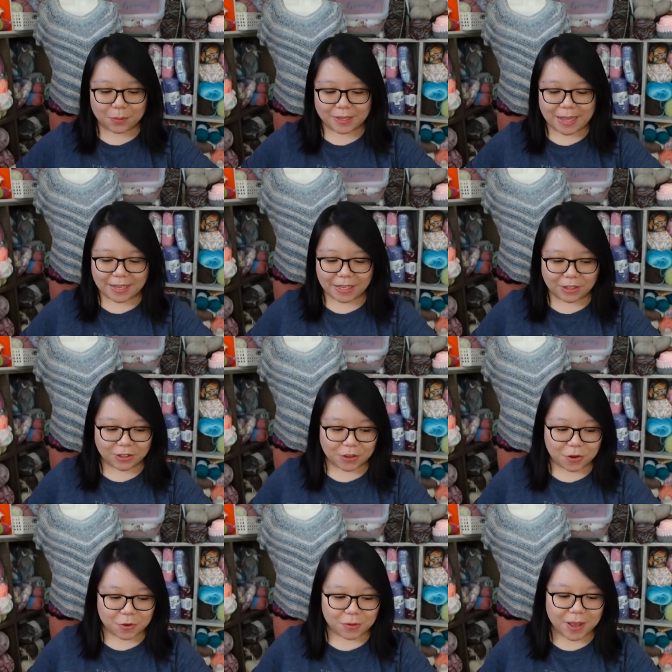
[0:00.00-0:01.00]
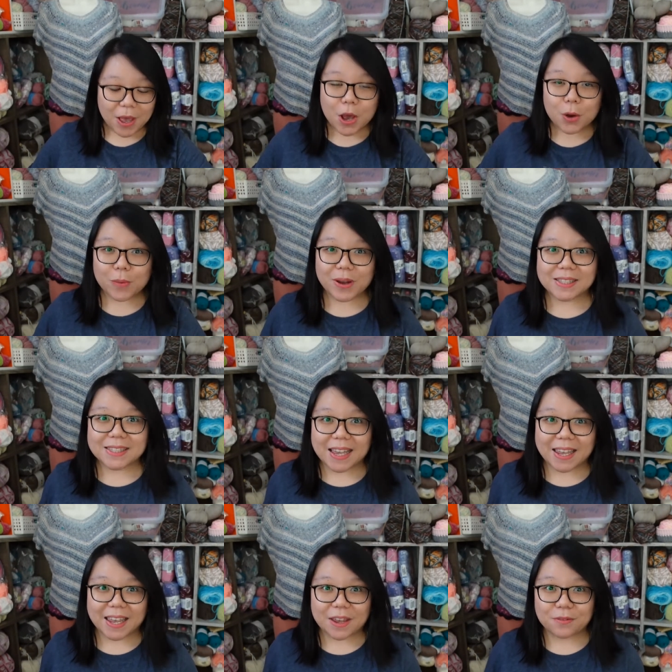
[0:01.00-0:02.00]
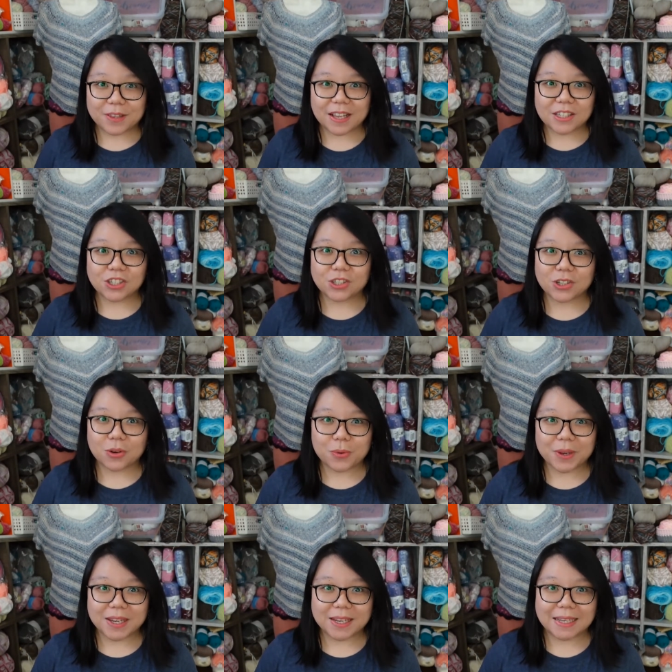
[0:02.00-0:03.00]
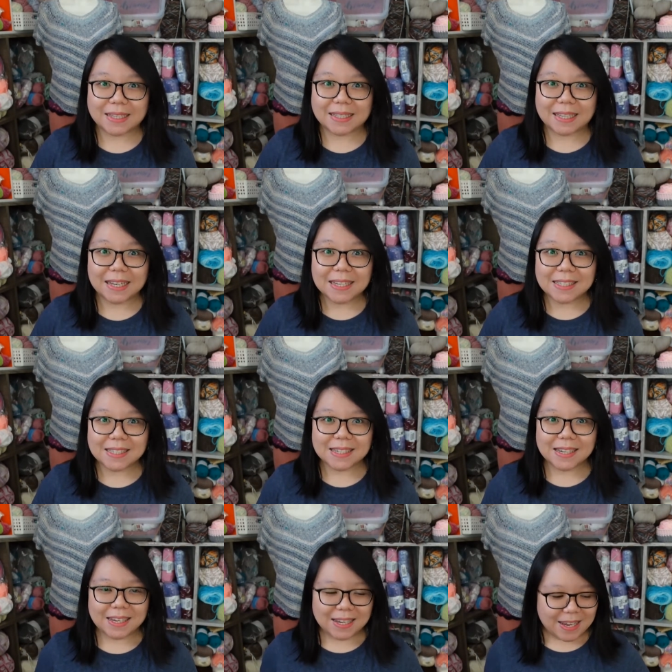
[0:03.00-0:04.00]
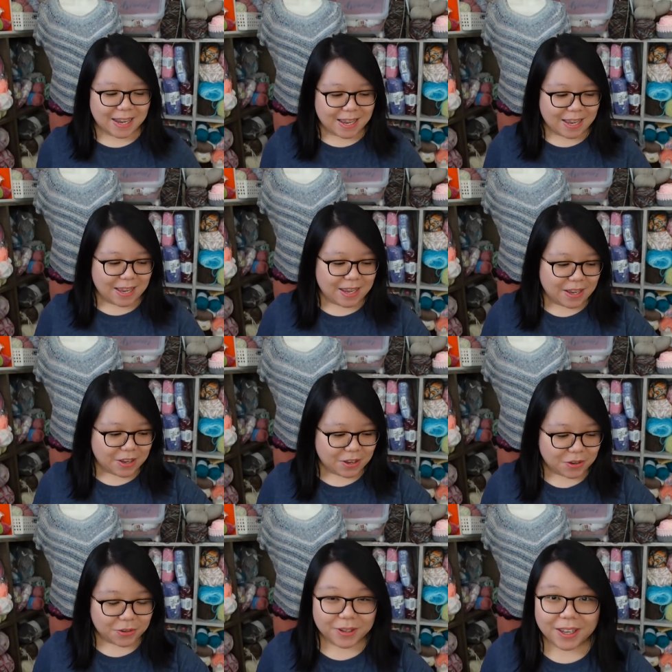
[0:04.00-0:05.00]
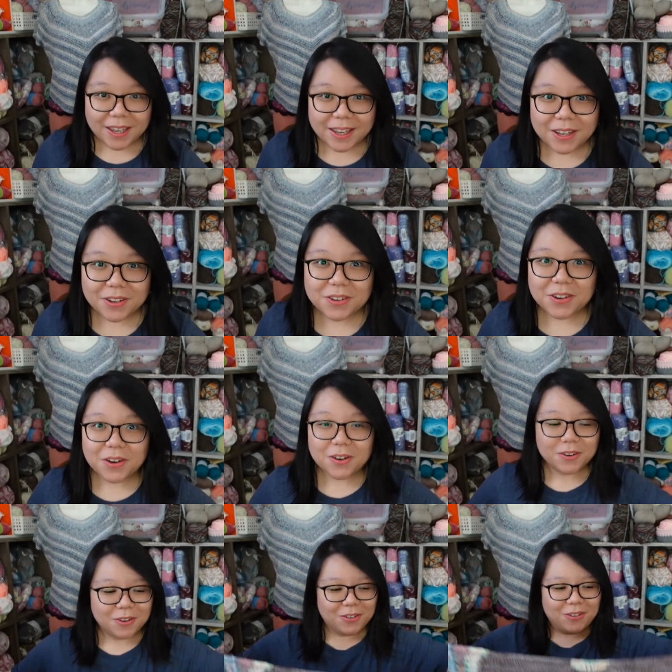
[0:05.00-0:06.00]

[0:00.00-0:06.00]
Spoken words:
will let you know once I have done showing this. Okay, here you go.